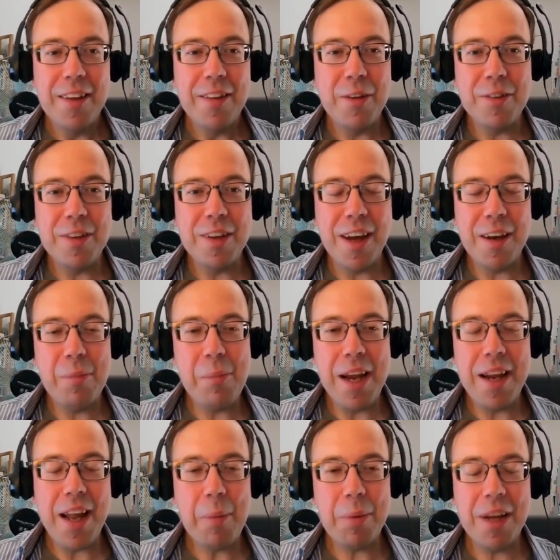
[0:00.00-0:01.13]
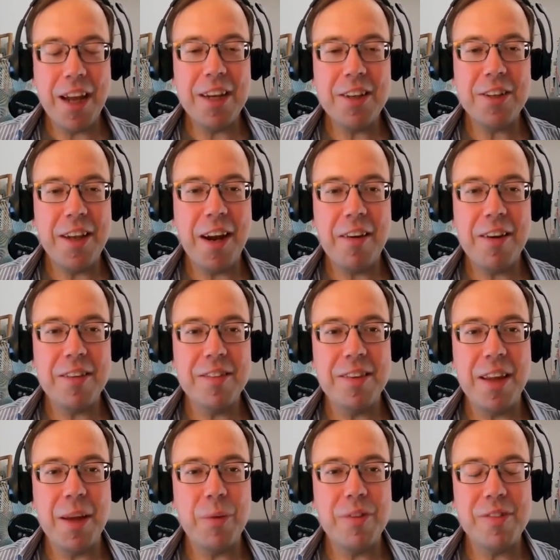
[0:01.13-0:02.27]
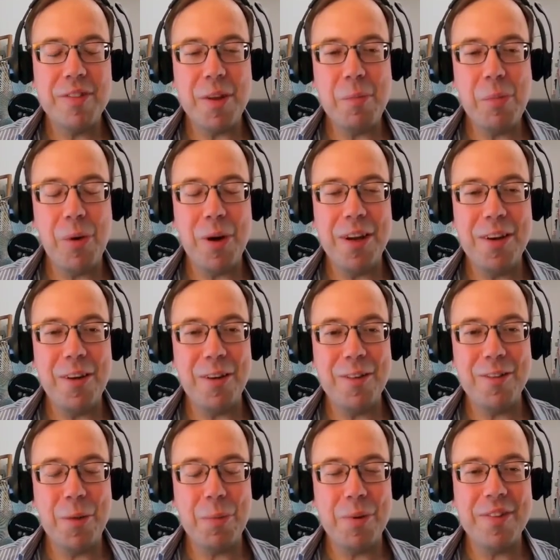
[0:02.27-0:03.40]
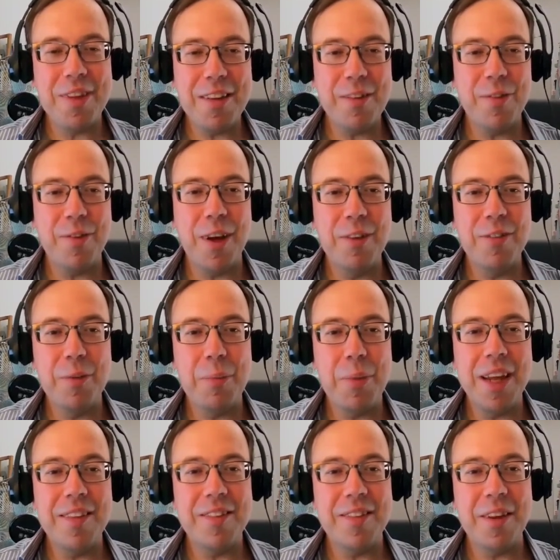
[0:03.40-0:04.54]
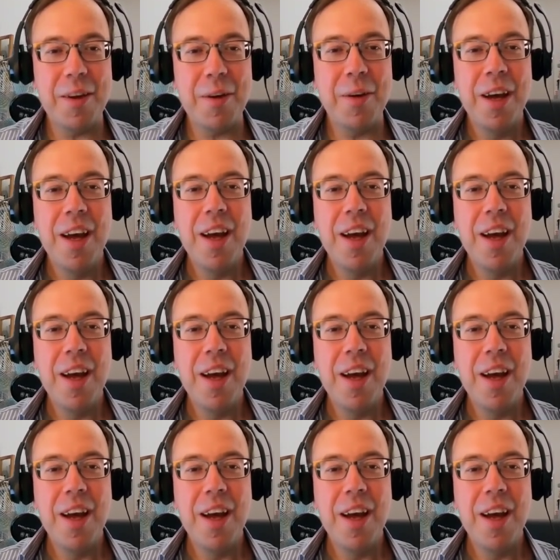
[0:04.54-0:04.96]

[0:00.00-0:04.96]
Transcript: Those are the kind of main application areas, and that was at some point not super satisfying for me. So